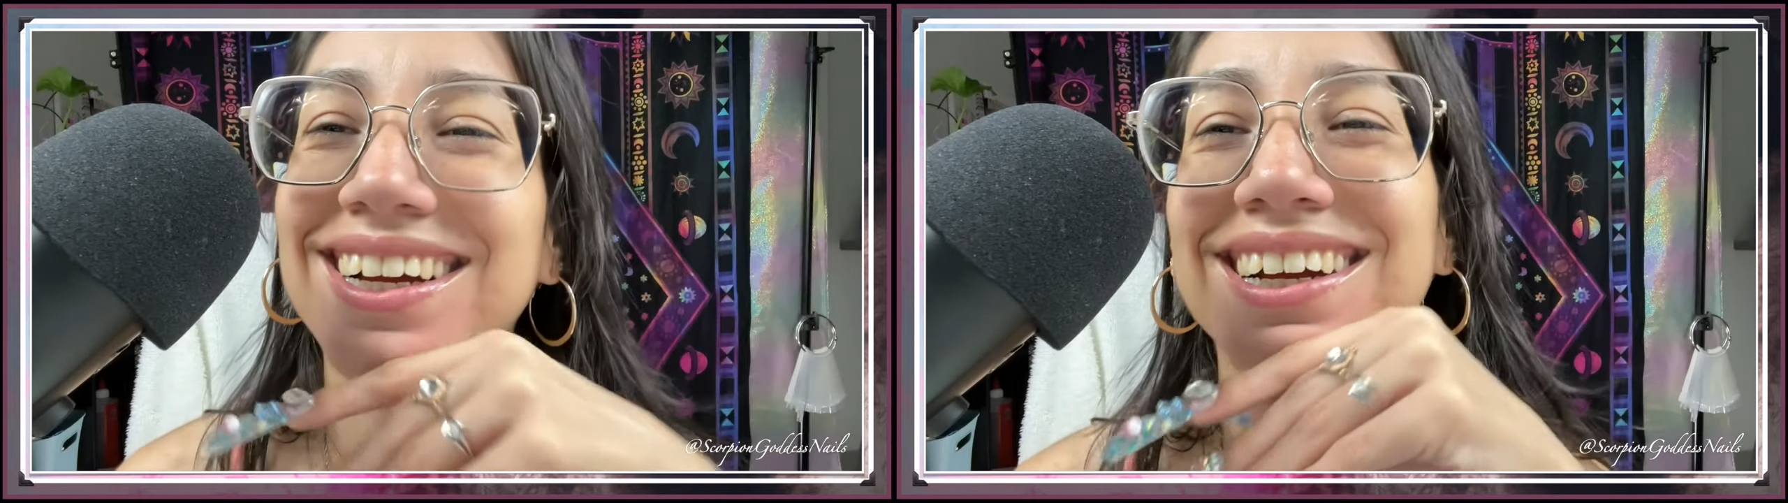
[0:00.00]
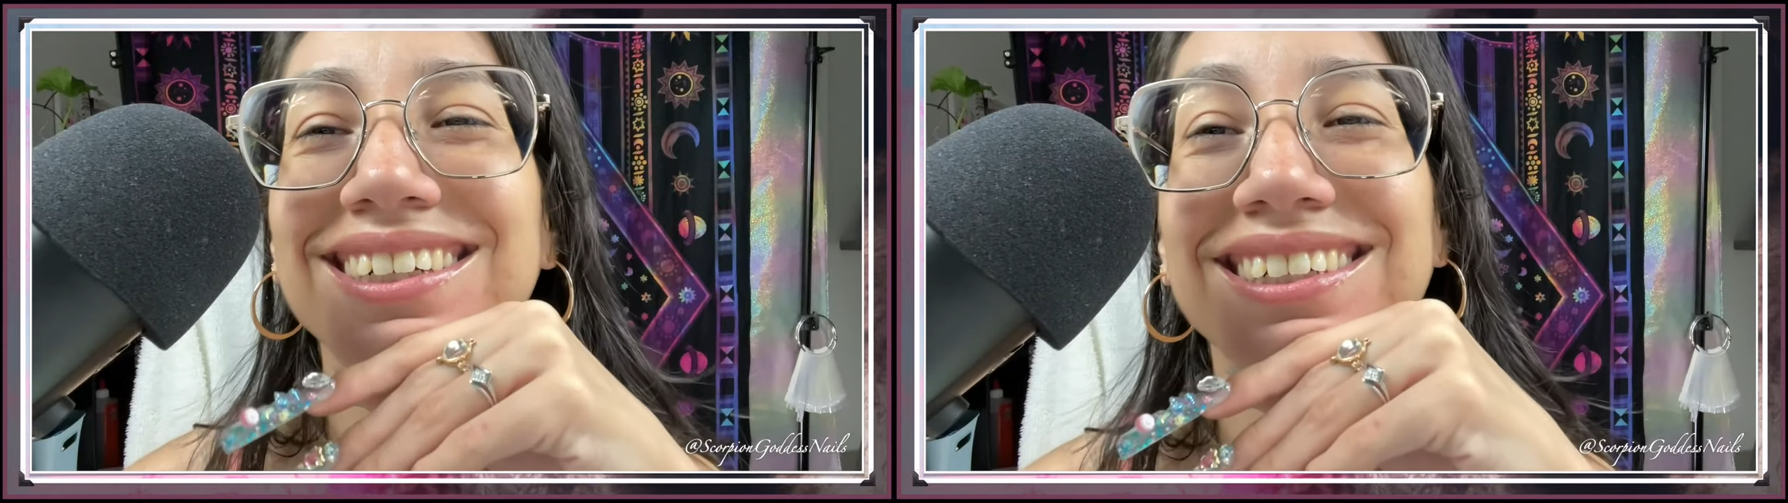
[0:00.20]

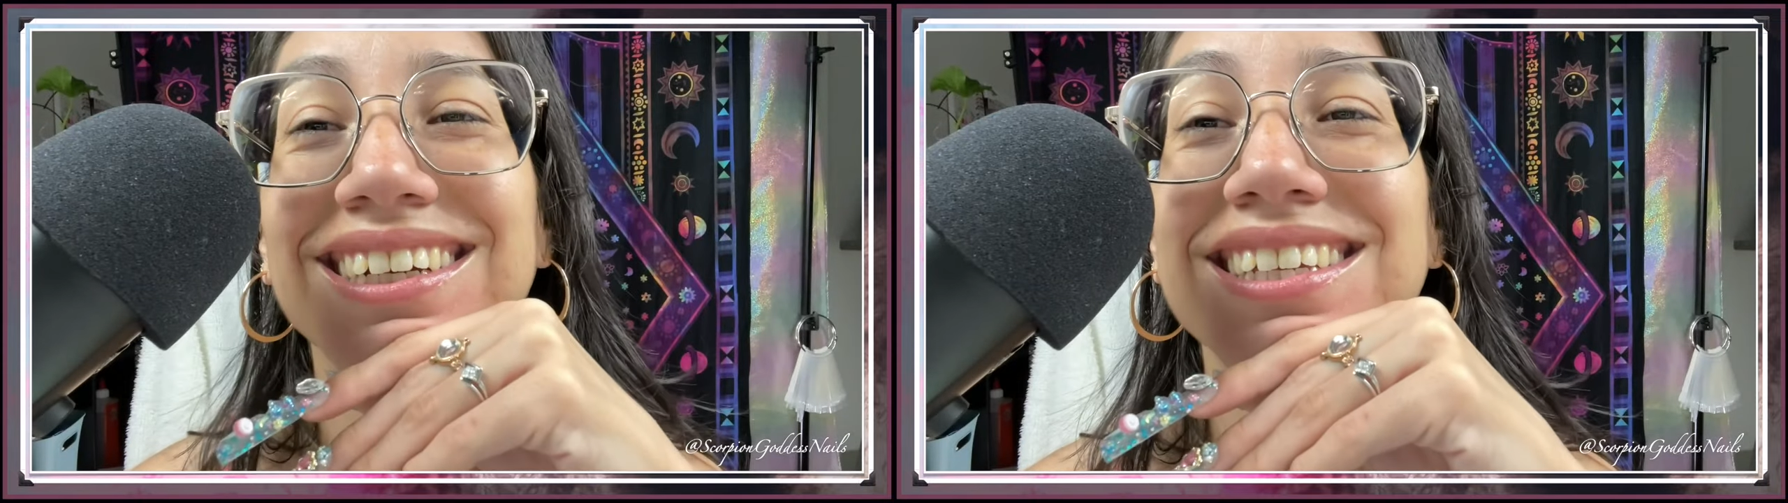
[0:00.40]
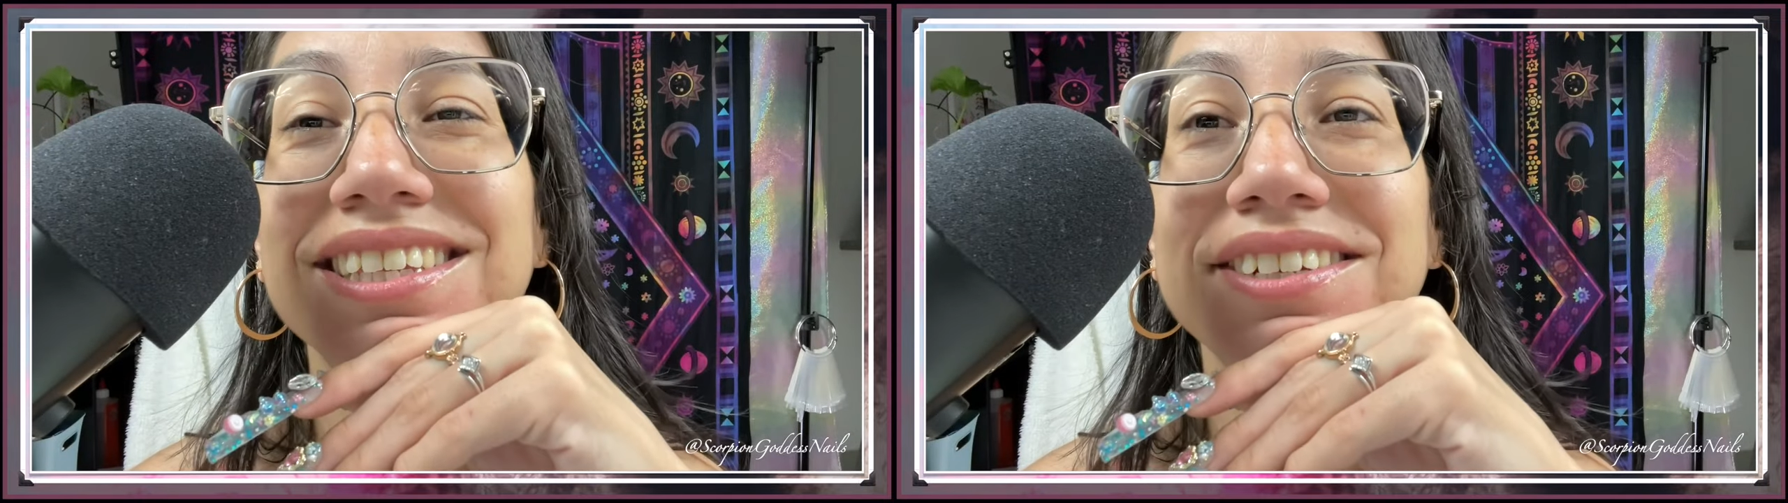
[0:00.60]
Alright you
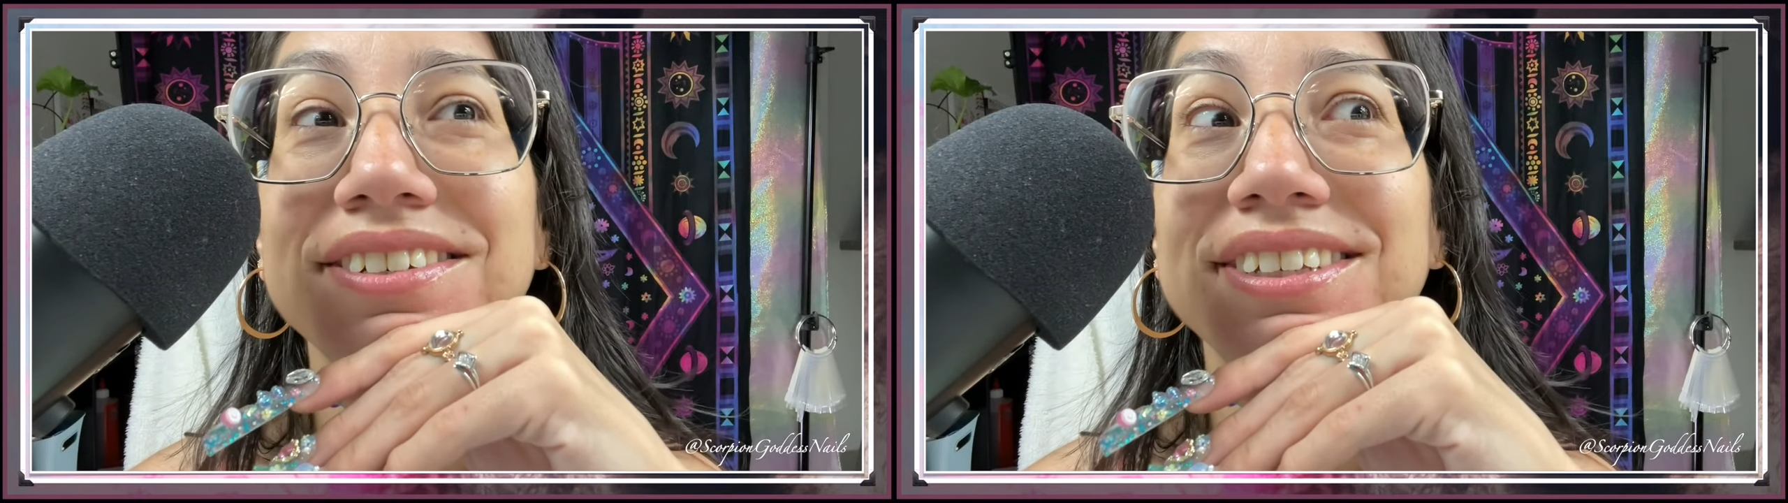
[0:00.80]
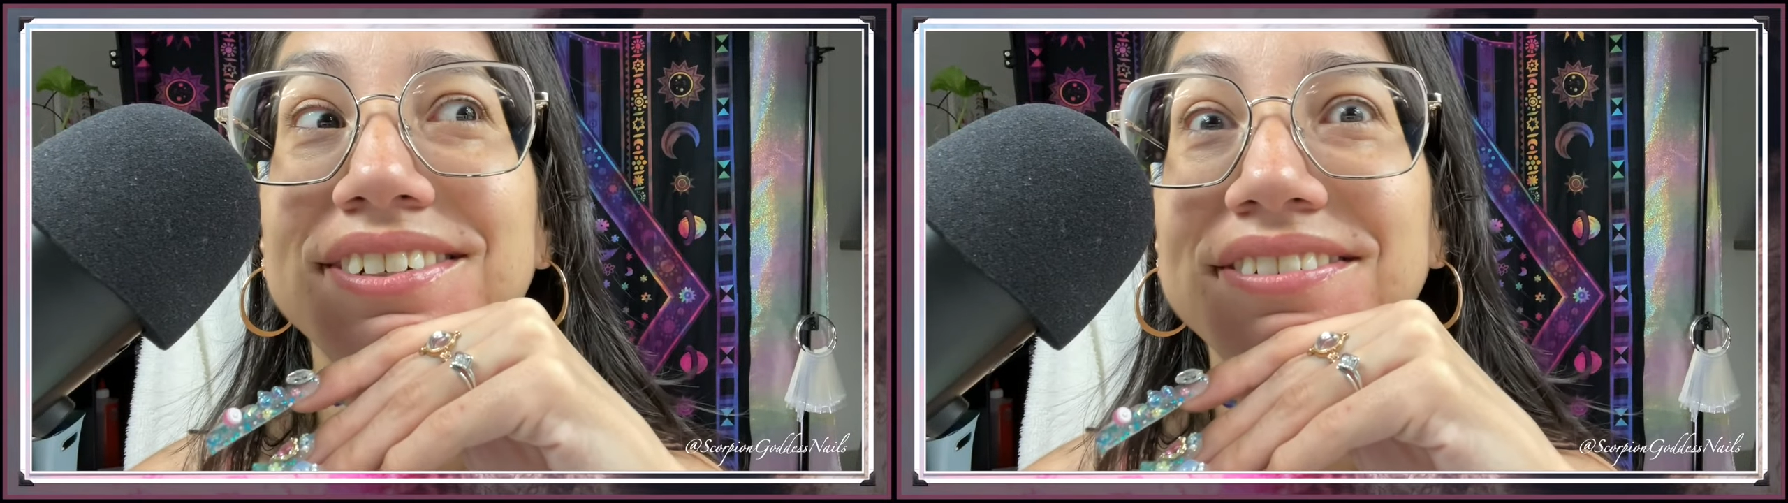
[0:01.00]
guys, so
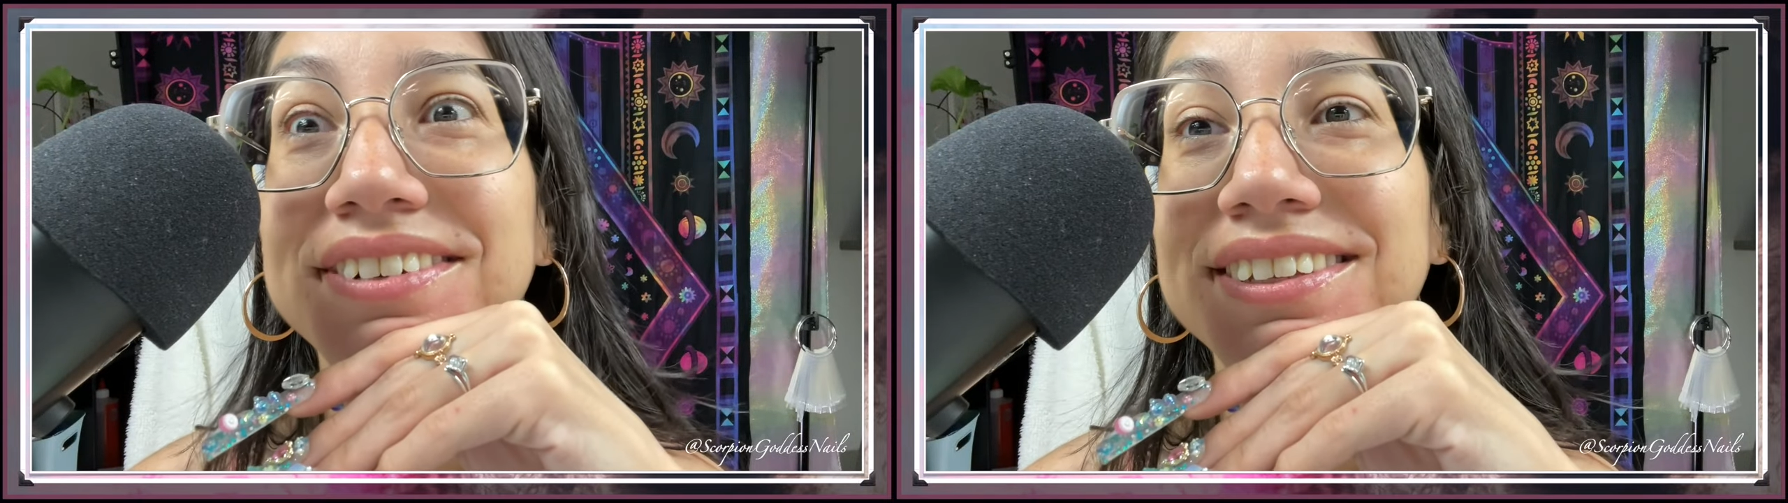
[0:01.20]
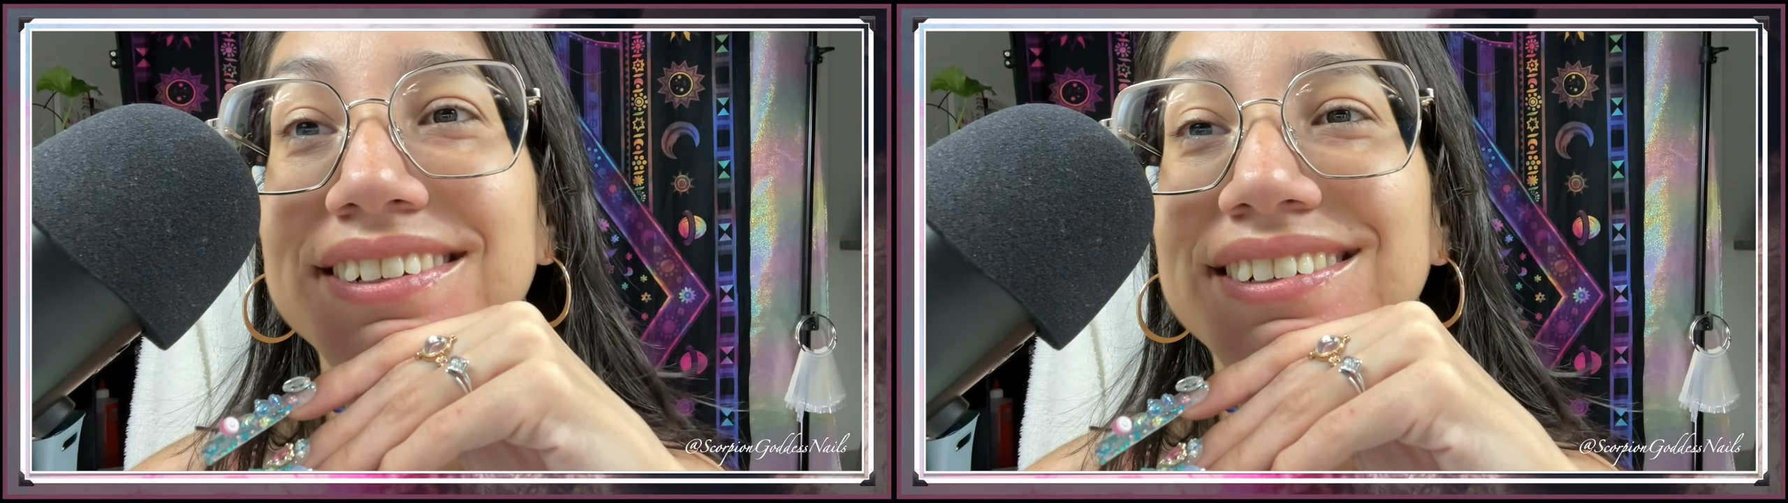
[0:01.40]
without
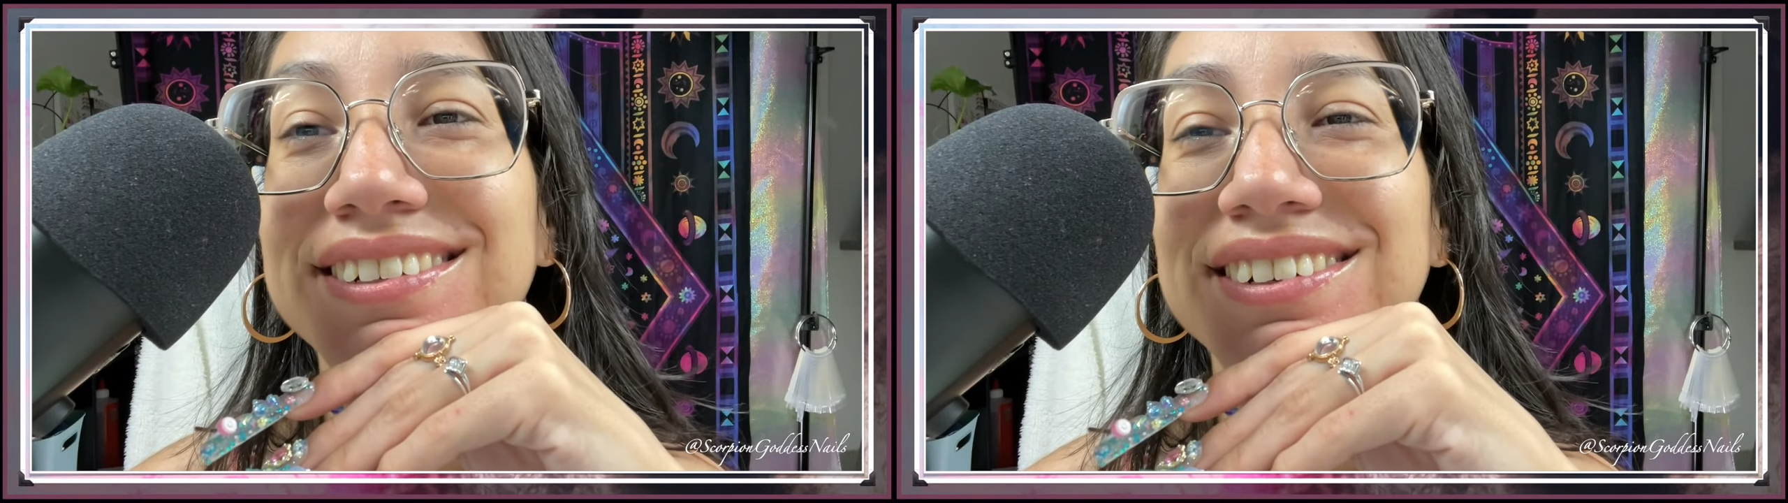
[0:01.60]
further ado,